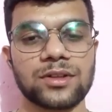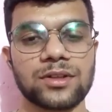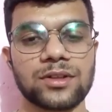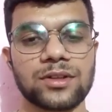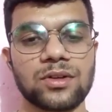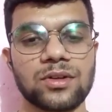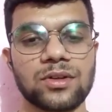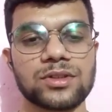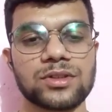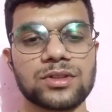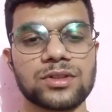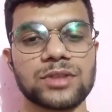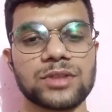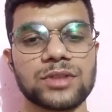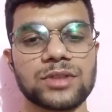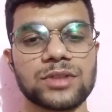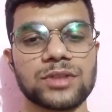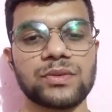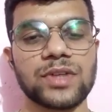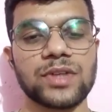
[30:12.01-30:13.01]
all these
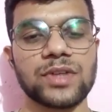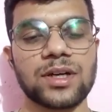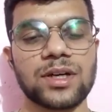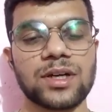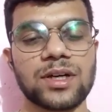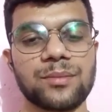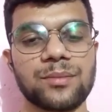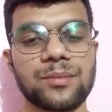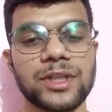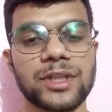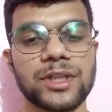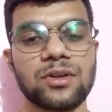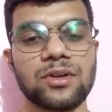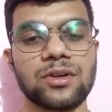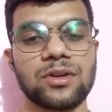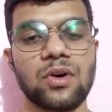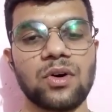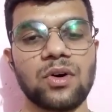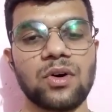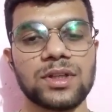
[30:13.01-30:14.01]
aspects and to
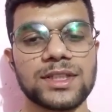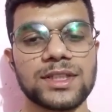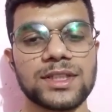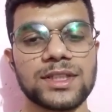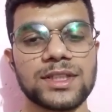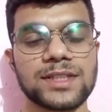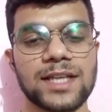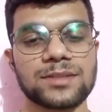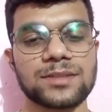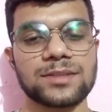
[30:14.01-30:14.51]
create a